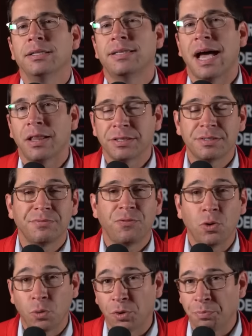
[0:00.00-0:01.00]
Dallas and
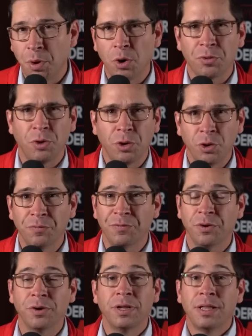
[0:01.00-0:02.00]
Fort Worth both are known for